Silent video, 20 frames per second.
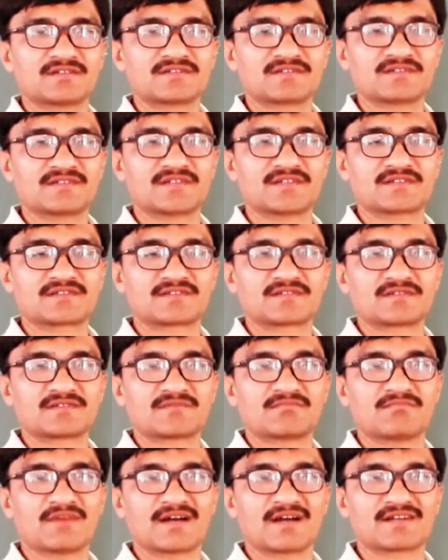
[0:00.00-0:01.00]
this
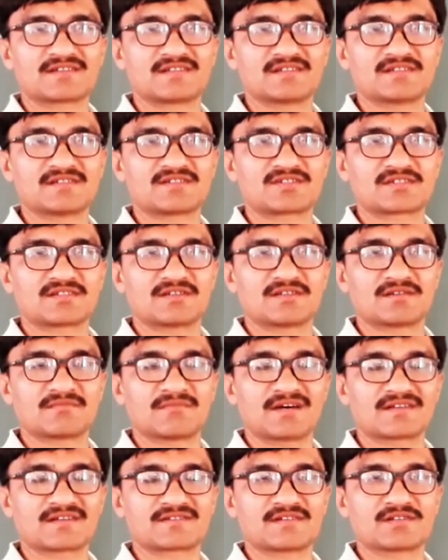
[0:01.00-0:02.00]
marginal
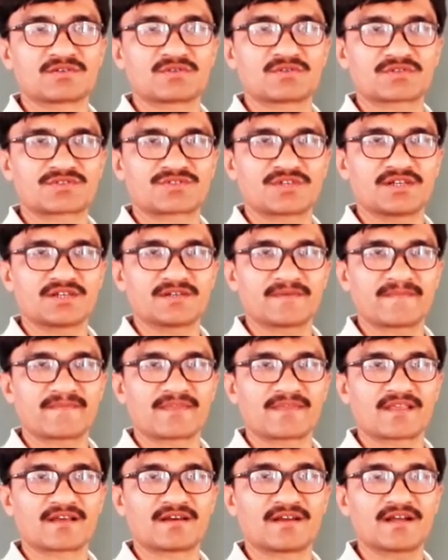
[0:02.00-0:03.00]

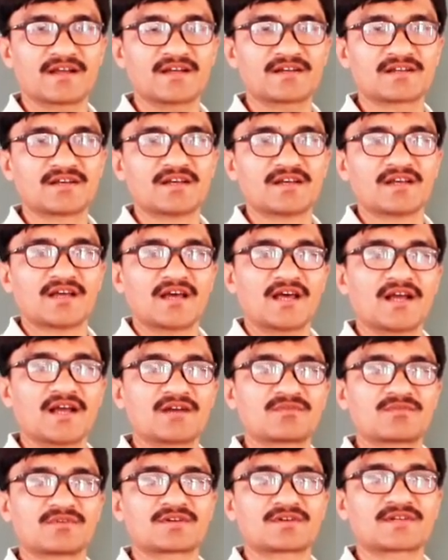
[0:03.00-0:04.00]
costing, right?
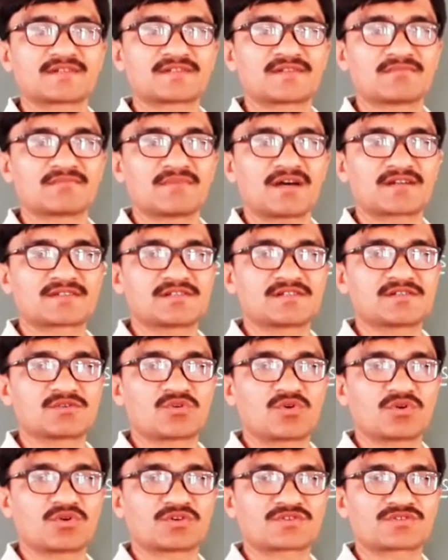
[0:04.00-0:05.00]
And what is the
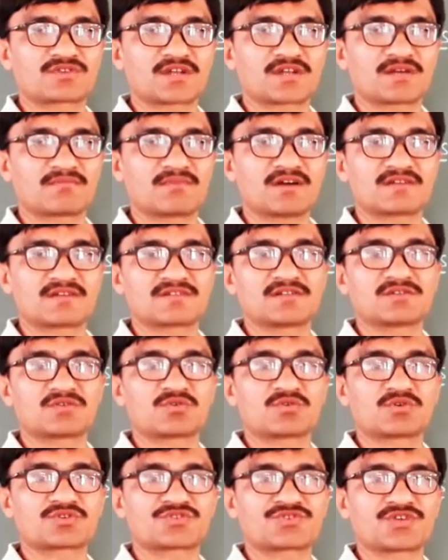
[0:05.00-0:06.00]
marginal cost and
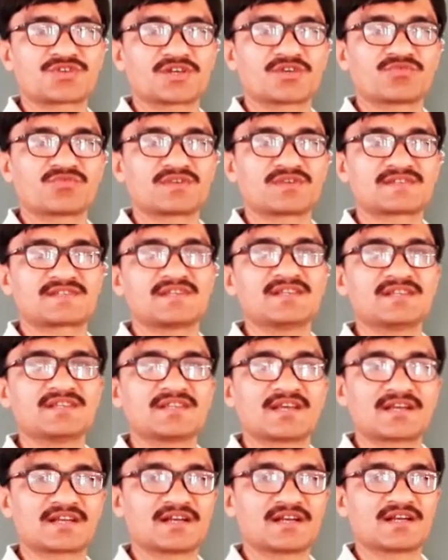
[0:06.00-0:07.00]
marginal costing? We
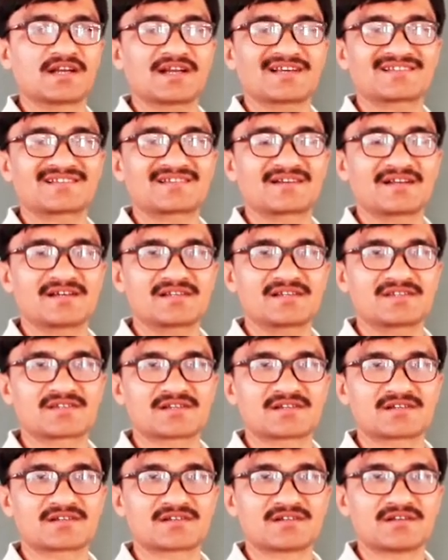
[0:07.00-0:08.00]
seen that in last
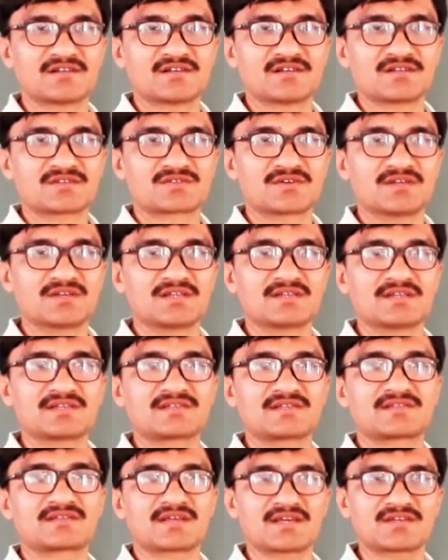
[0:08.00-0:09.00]
lecture. So in
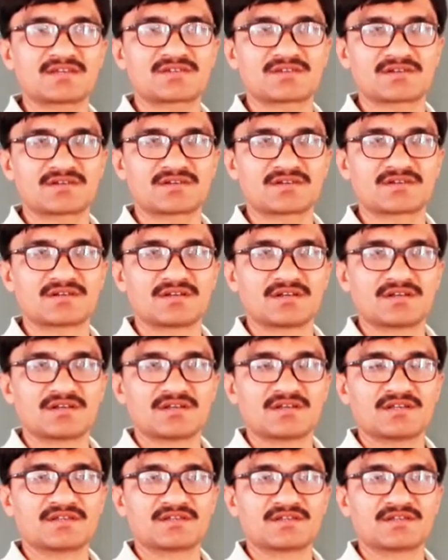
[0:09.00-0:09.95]
this session, I